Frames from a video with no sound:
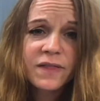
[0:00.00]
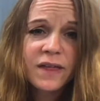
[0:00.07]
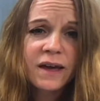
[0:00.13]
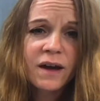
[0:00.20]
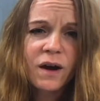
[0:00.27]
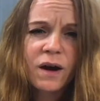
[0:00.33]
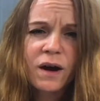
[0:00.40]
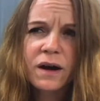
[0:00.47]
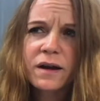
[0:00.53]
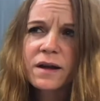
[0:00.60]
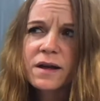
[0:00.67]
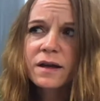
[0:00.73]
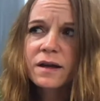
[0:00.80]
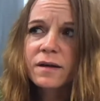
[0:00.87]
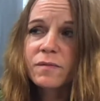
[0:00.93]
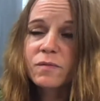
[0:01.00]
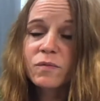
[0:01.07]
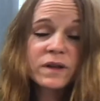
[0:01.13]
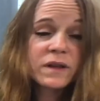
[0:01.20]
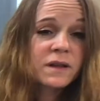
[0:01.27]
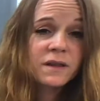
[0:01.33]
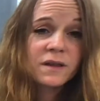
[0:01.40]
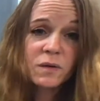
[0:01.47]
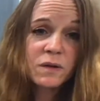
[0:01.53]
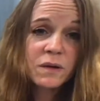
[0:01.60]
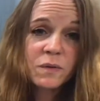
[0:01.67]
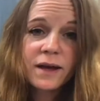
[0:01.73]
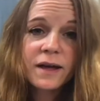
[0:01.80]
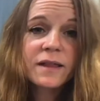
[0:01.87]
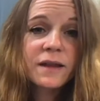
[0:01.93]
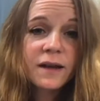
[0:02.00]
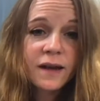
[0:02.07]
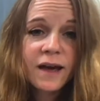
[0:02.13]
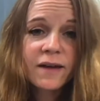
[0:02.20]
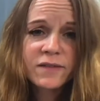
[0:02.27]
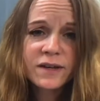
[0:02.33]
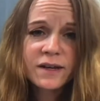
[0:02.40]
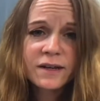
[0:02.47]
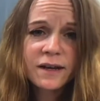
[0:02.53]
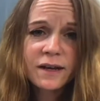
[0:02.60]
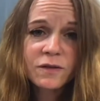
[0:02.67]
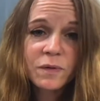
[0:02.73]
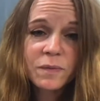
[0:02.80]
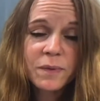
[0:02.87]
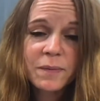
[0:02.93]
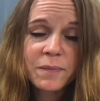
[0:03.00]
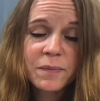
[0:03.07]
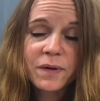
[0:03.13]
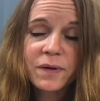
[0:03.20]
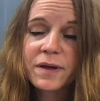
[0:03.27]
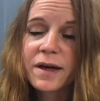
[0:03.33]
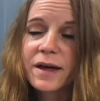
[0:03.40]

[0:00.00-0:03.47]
They are really the only way that I have to connect with people.